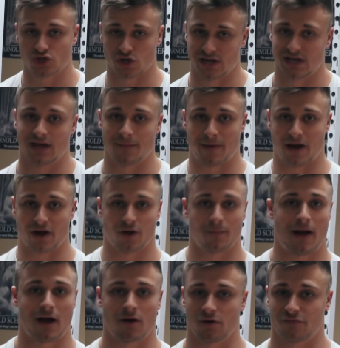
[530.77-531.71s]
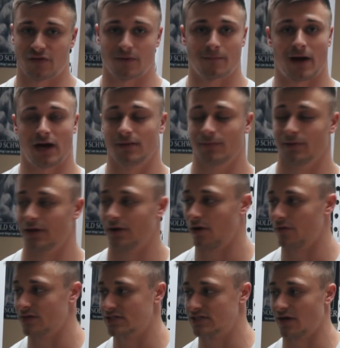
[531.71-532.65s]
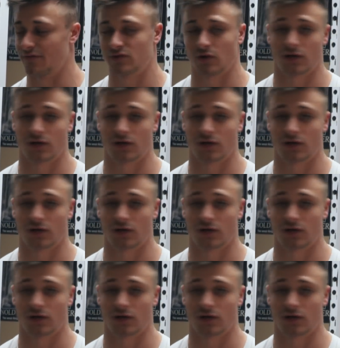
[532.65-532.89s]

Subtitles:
train, get better at powerlifting, bodybuilding, all this stuff.